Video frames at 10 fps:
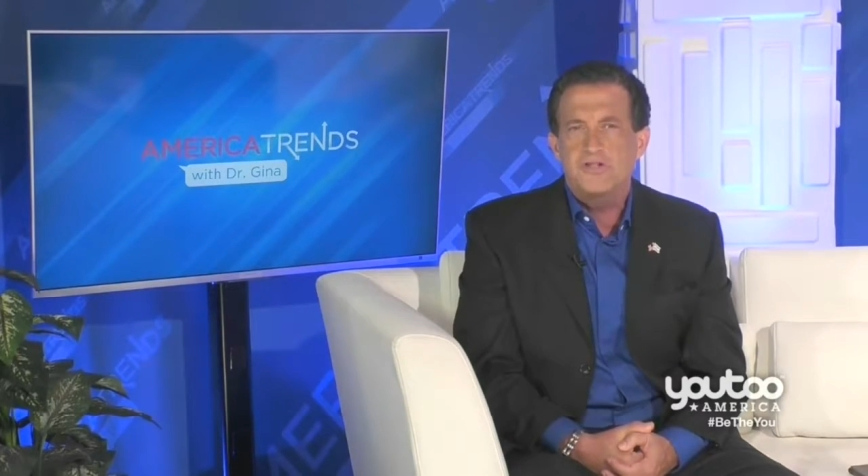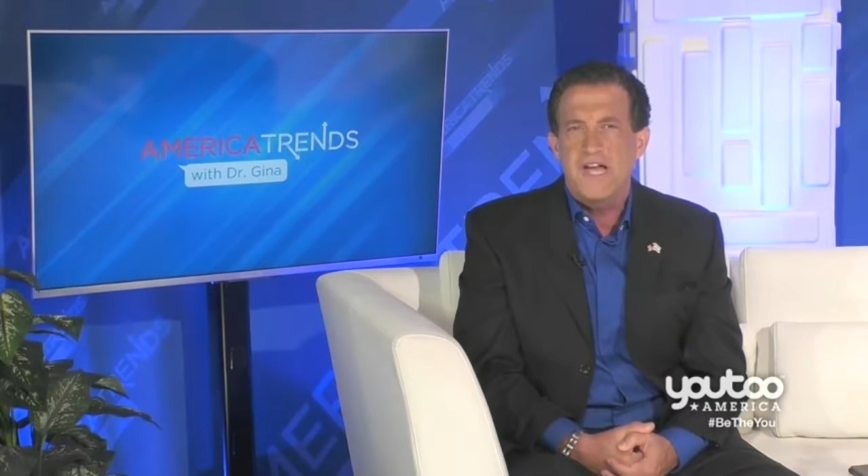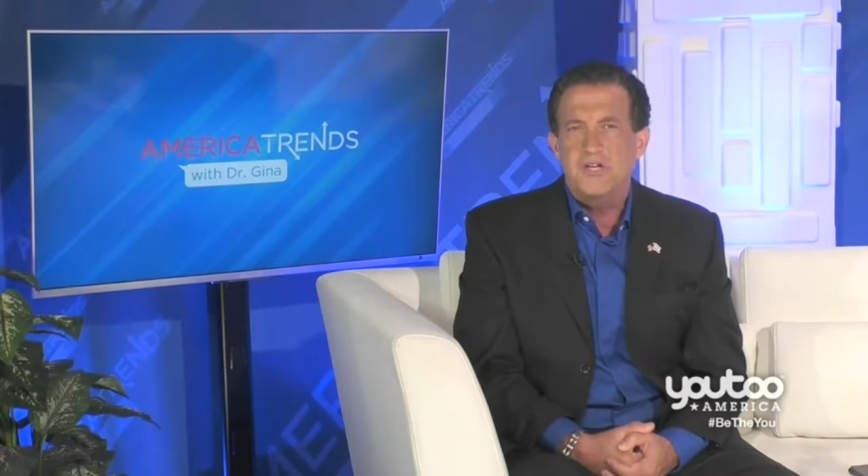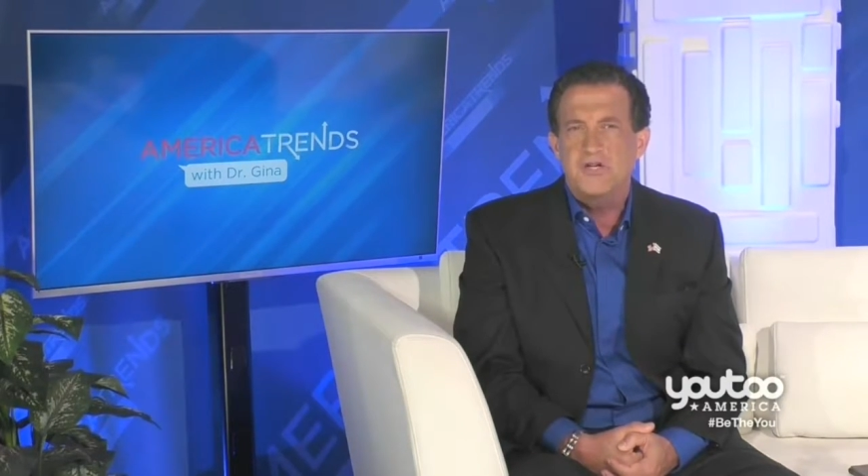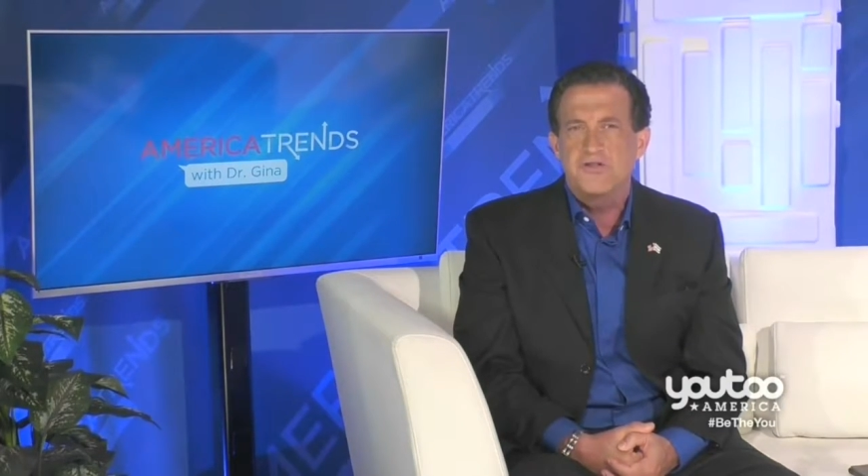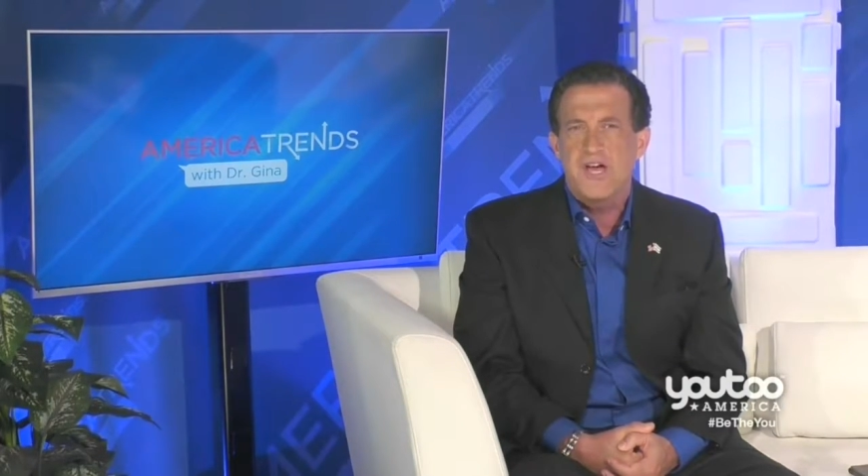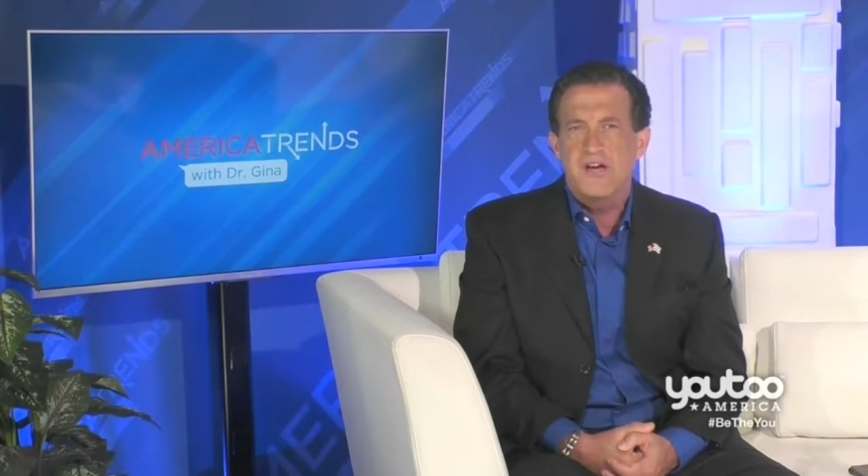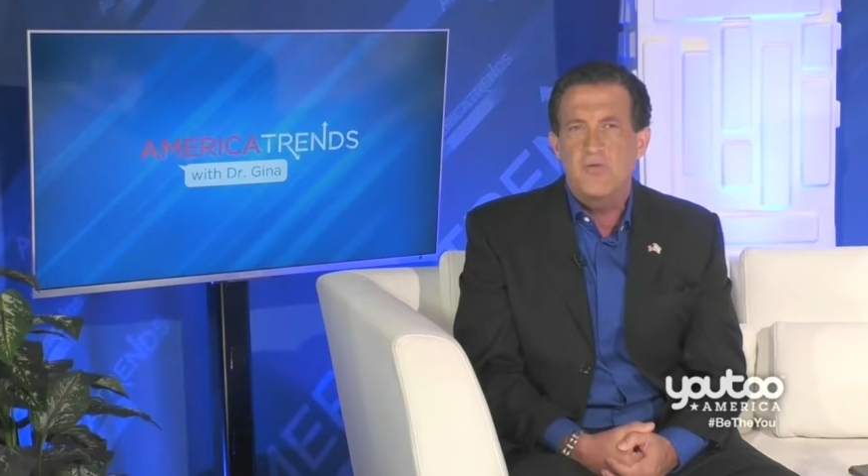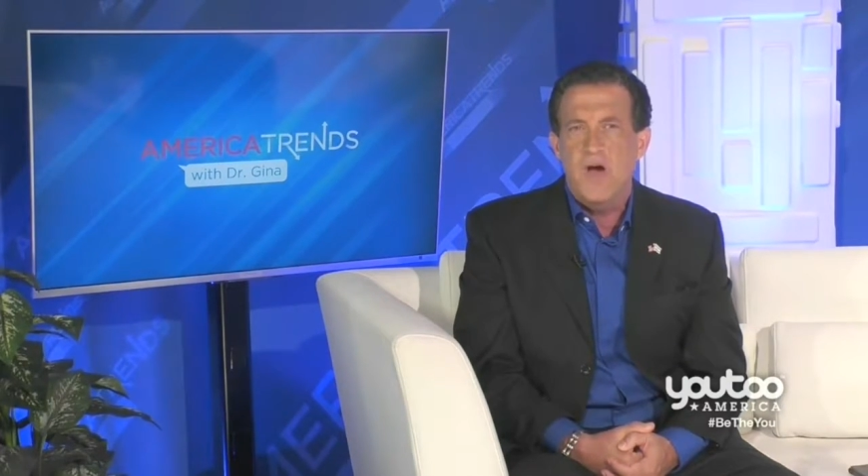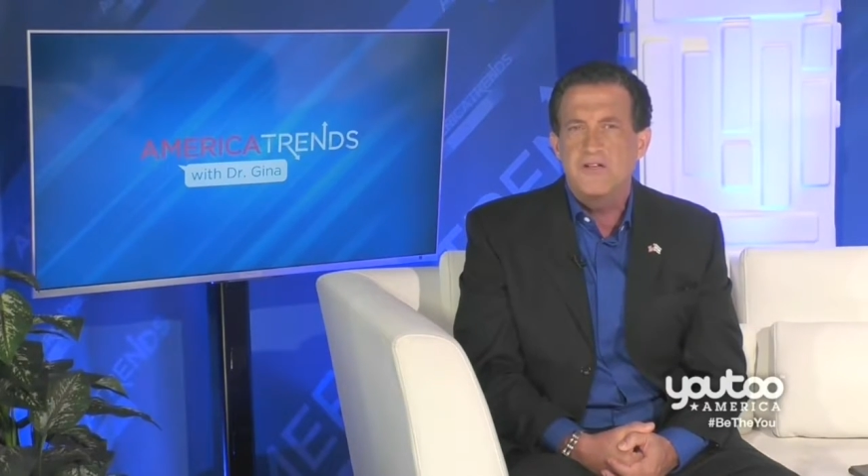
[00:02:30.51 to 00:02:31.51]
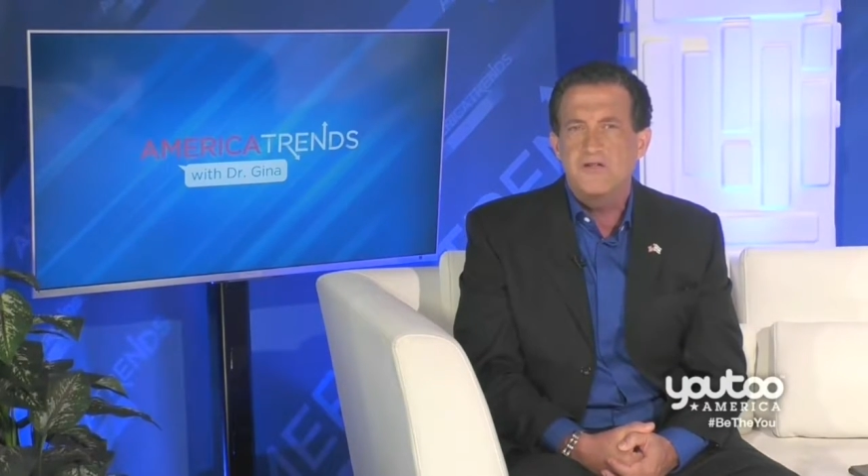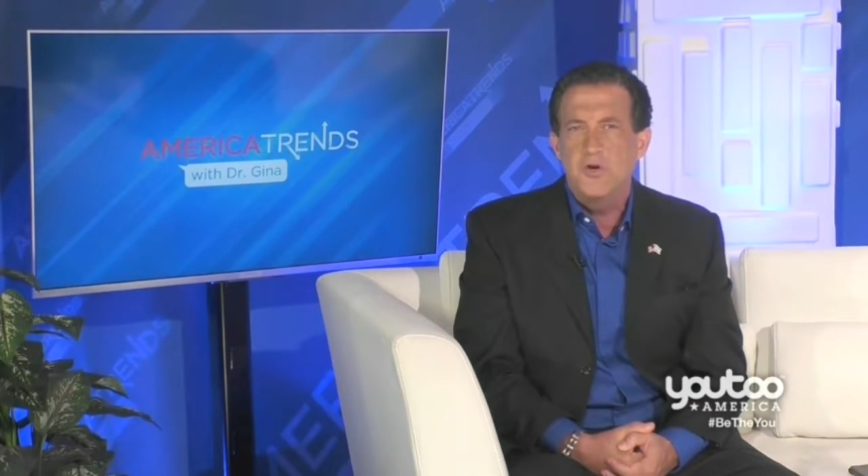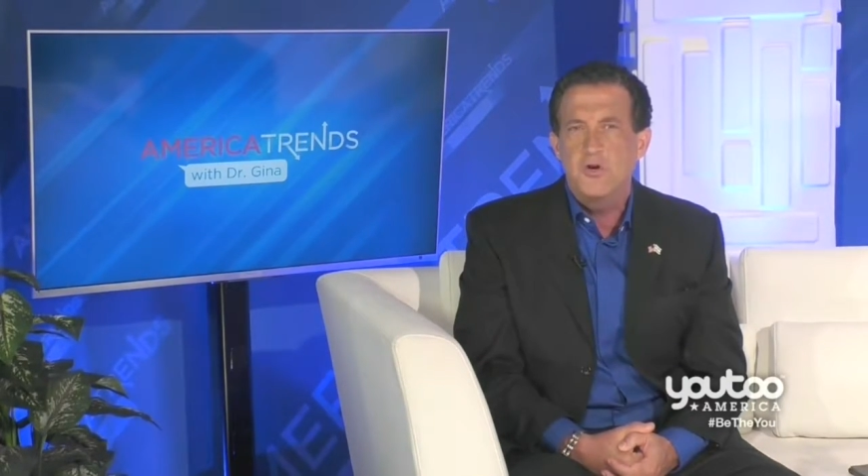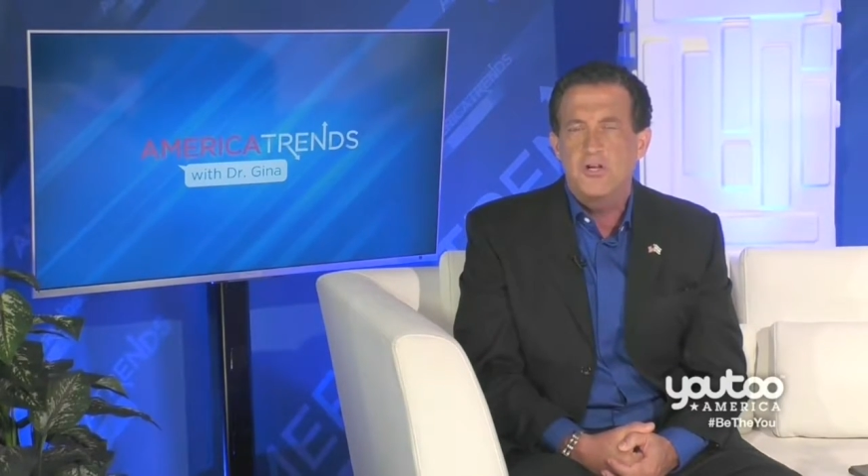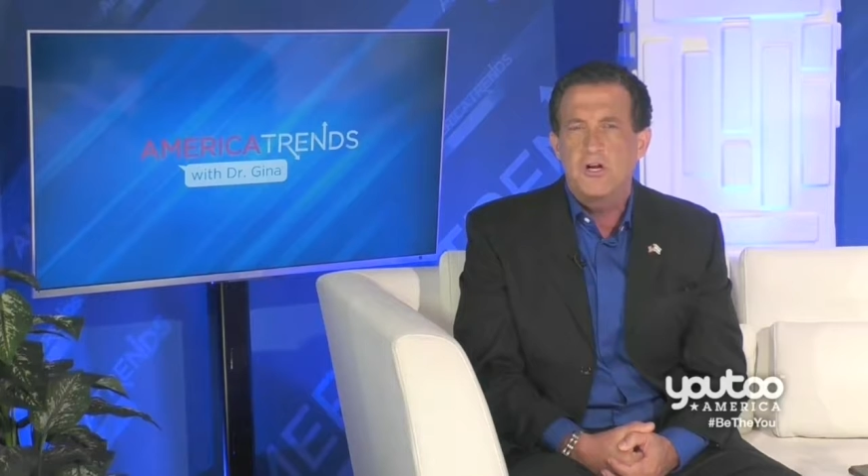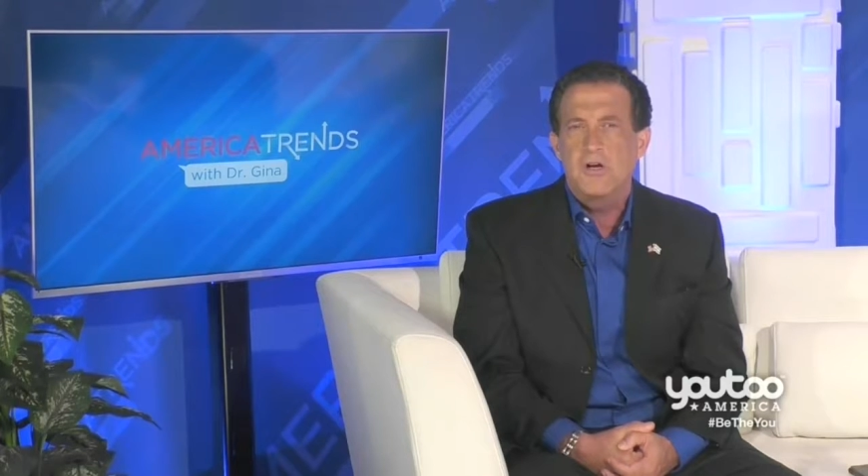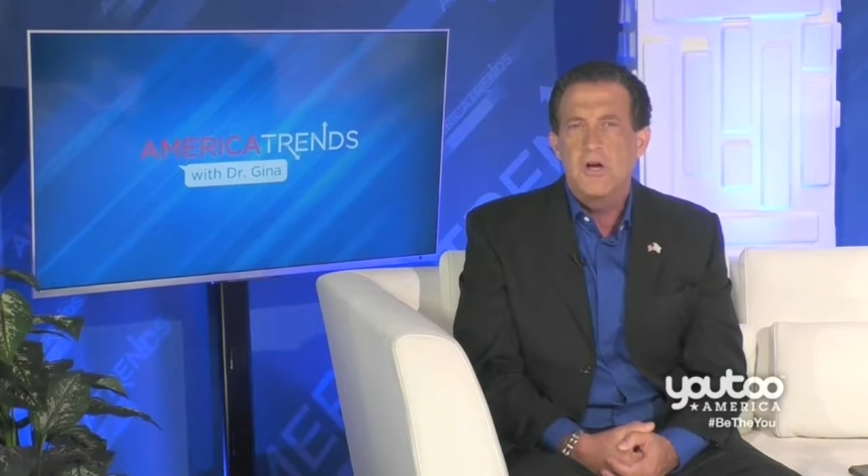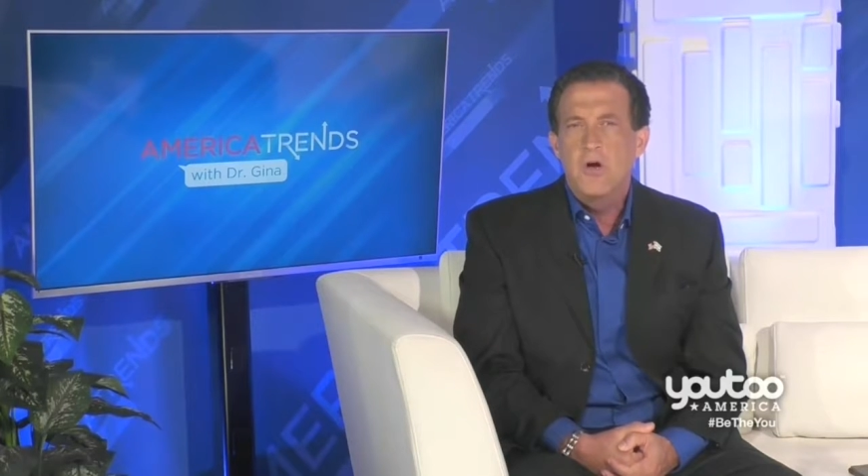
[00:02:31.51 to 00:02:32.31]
sanctions on Iran's nuclear